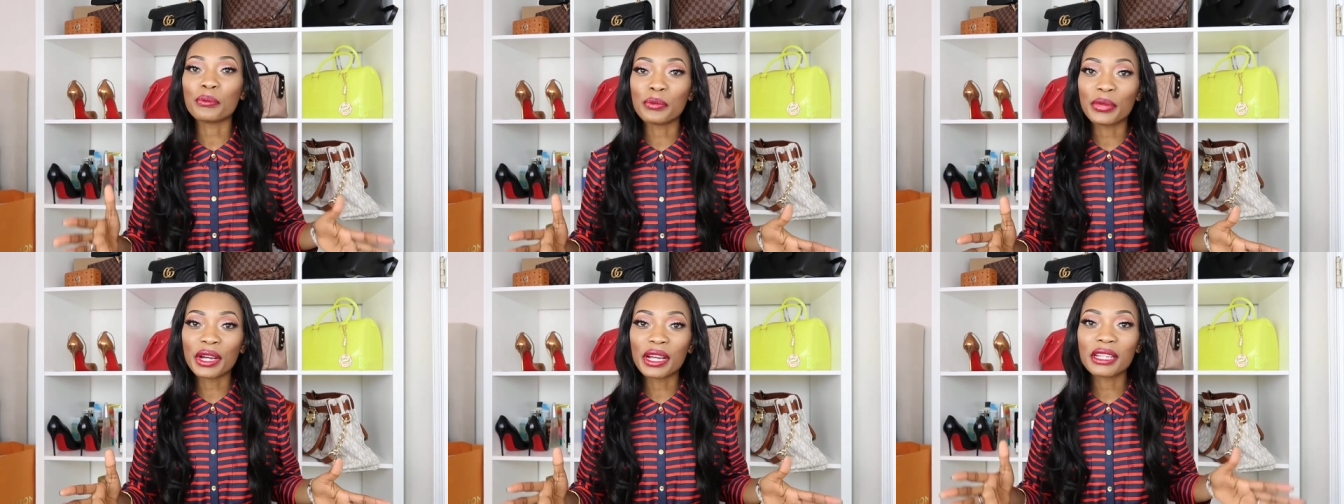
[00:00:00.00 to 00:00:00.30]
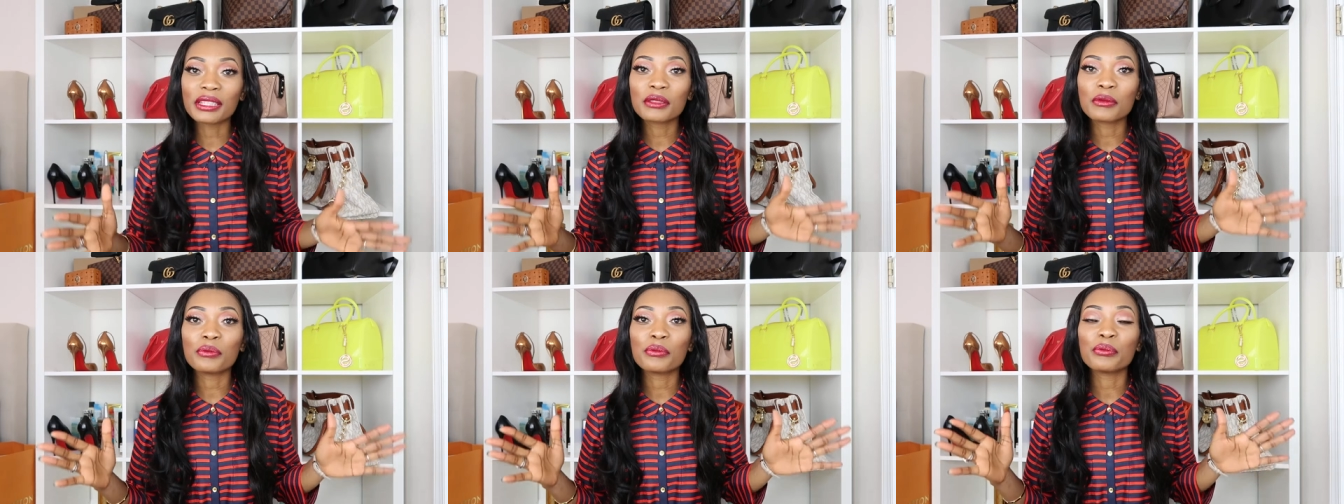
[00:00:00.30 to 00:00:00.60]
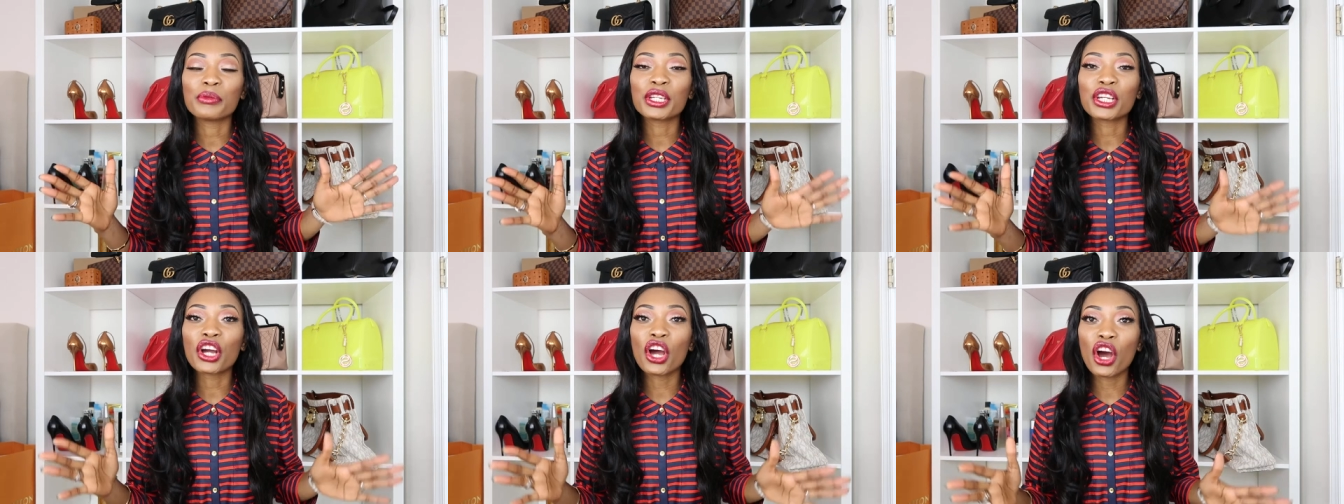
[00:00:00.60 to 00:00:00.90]
but
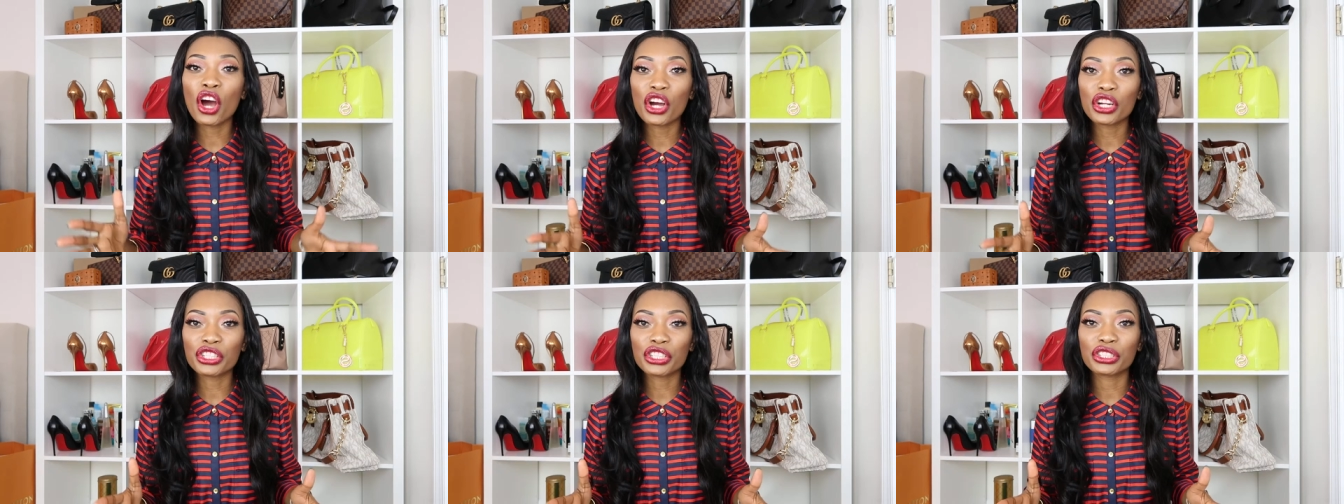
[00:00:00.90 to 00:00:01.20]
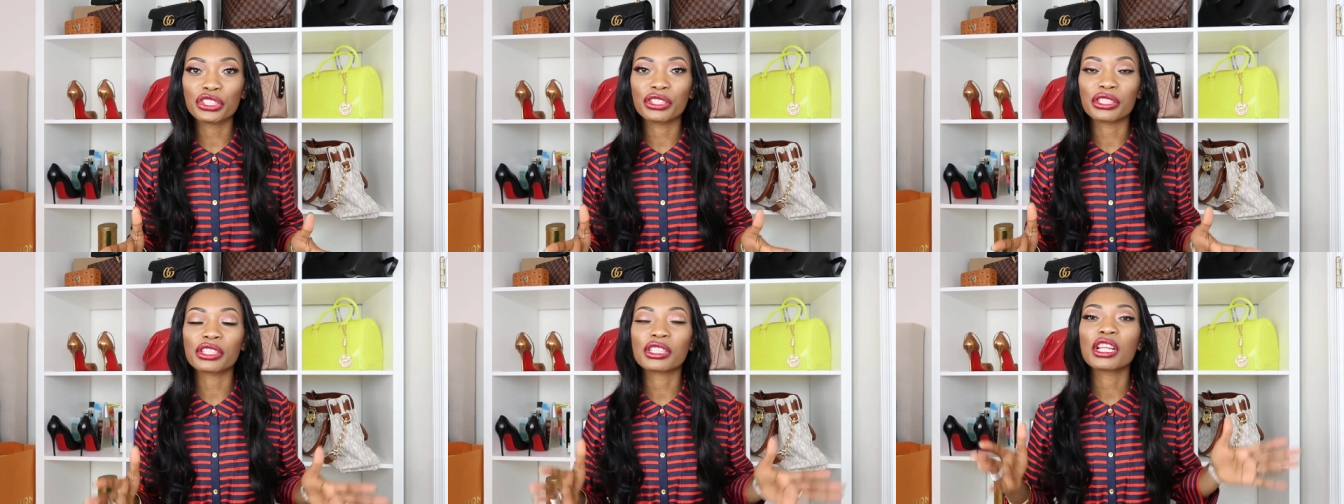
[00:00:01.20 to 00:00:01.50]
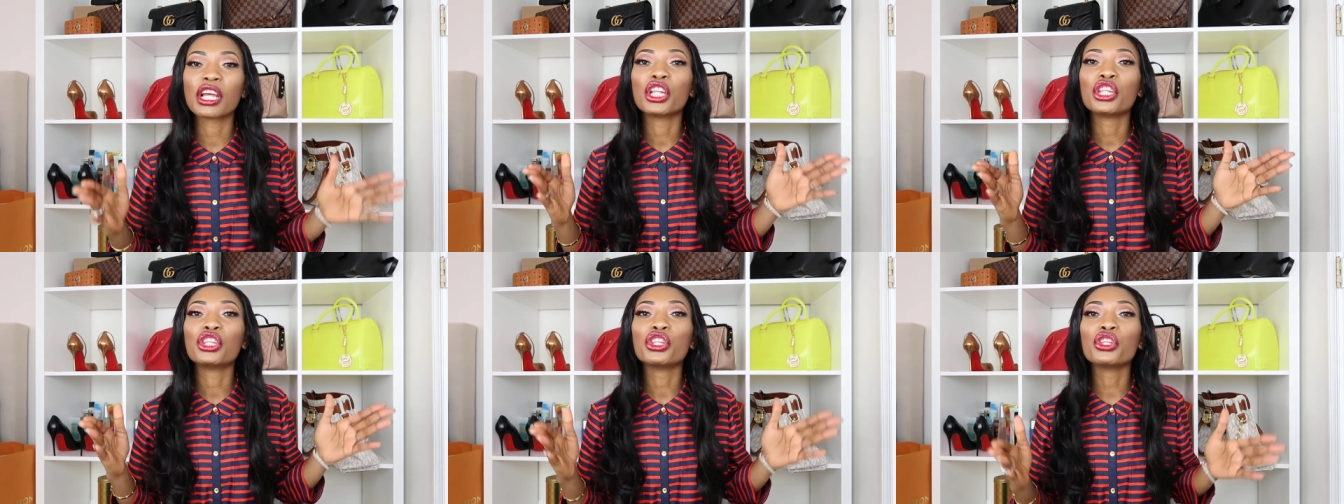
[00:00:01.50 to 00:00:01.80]
be cautious.
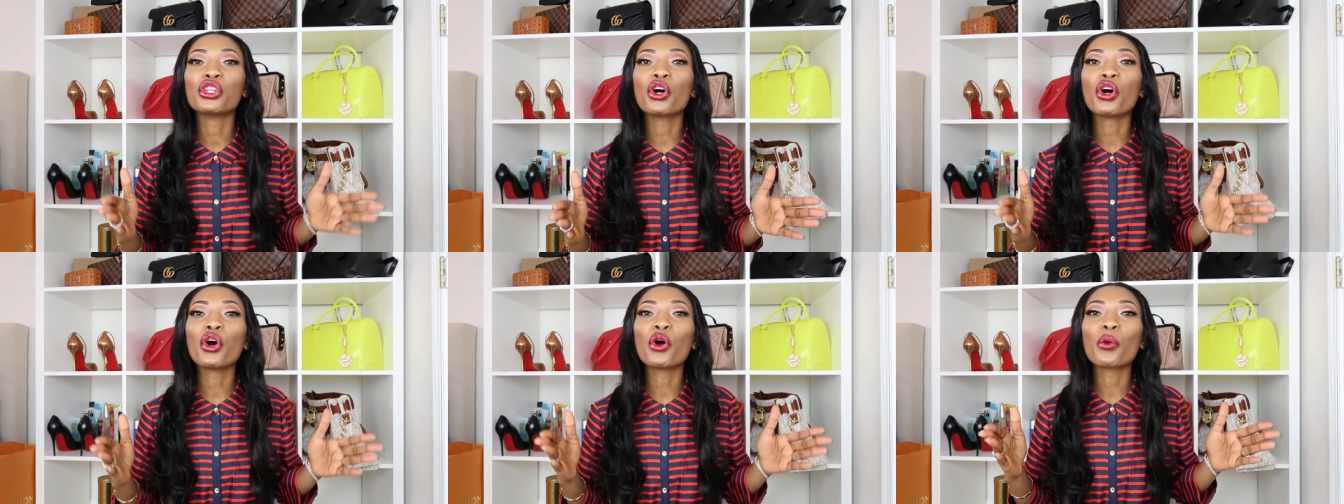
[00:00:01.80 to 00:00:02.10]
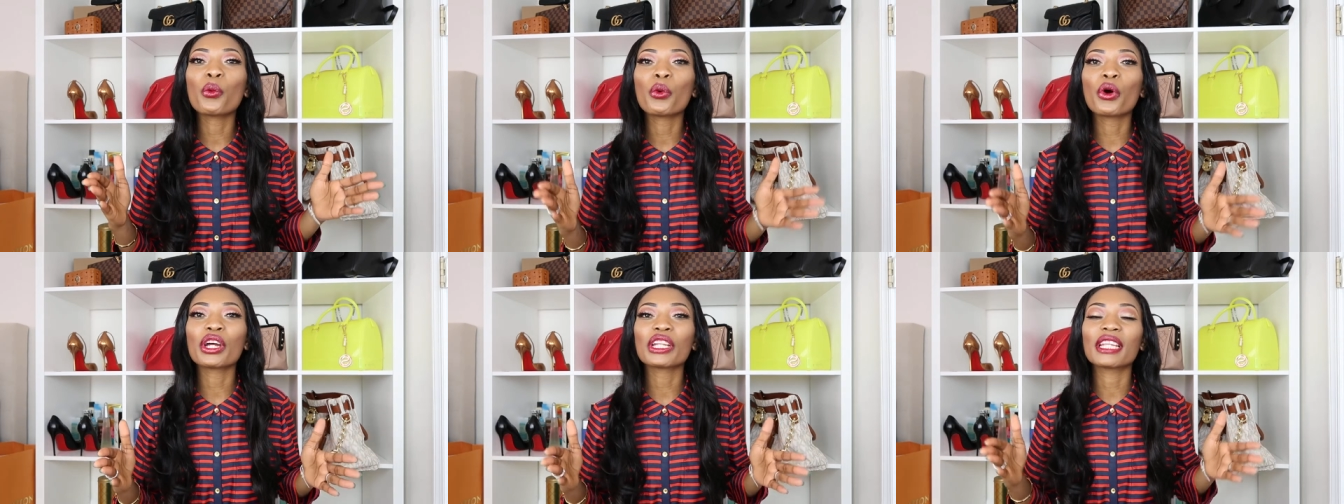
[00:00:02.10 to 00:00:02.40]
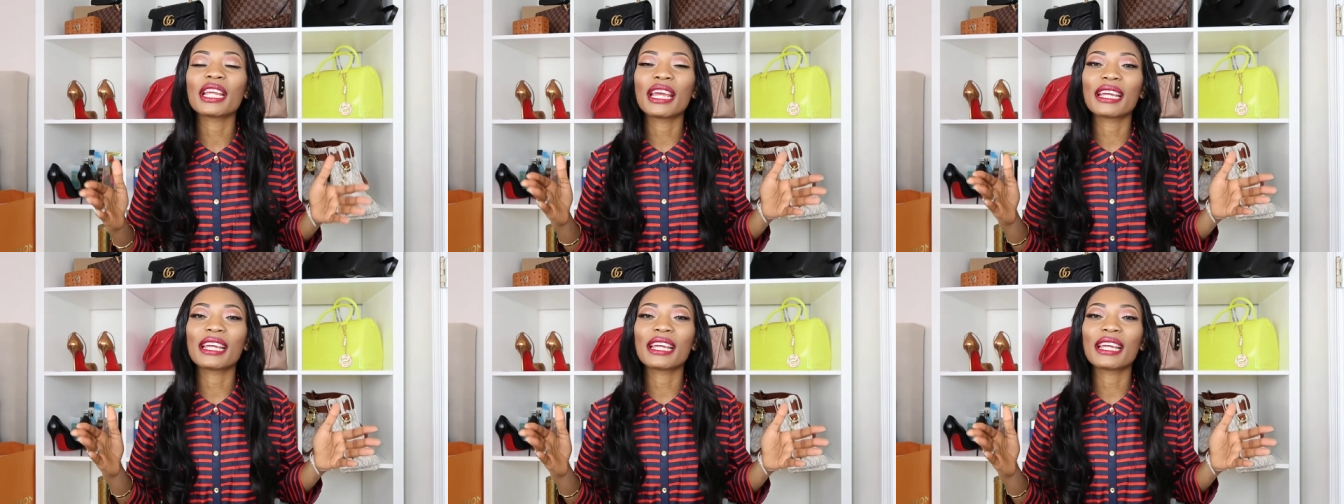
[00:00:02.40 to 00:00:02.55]
Know what